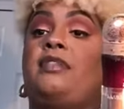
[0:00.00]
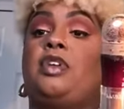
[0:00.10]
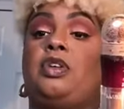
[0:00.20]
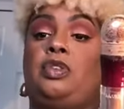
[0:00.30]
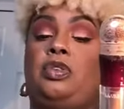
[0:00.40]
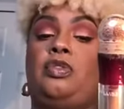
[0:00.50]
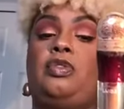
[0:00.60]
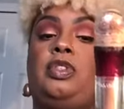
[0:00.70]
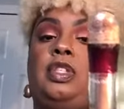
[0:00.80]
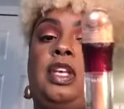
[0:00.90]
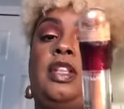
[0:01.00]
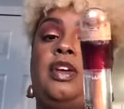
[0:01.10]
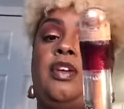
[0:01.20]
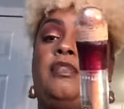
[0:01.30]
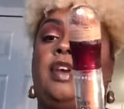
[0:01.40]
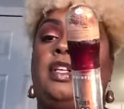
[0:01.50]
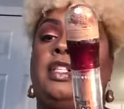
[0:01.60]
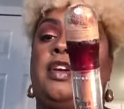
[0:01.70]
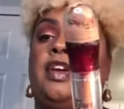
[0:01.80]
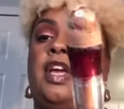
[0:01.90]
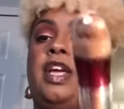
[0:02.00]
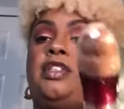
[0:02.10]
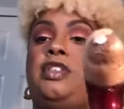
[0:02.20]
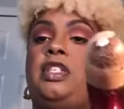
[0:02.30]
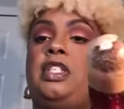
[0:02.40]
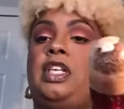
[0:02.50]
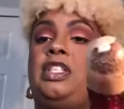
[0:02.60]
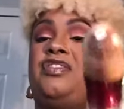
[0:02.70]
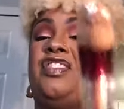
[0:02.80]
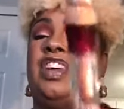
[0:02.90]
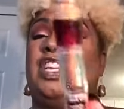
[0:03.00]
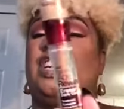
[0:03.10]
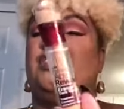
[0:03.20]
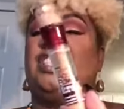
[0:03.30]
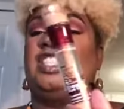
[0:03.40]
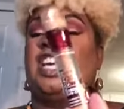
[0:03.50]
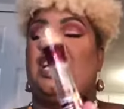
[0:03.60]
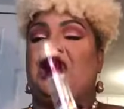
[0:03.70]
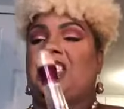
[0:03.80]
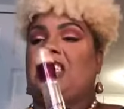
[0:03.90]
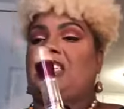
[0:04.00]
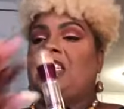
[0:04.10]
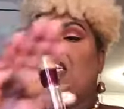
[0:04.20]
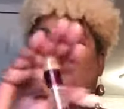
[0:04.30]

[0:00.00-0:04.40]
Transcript: dark circles and they're hereditary. As you can see, it's very loved. It's kind of disgusting.